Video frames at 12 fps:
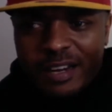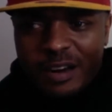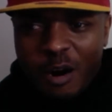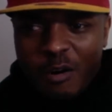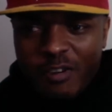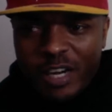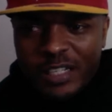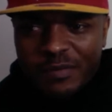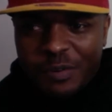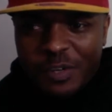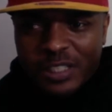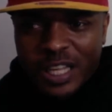go, running
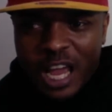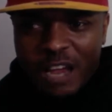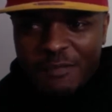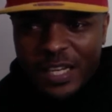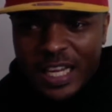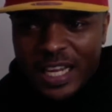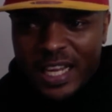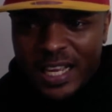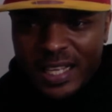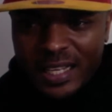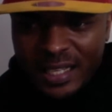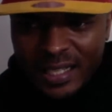for his life
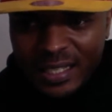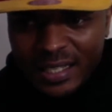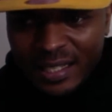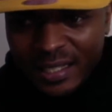again. Chase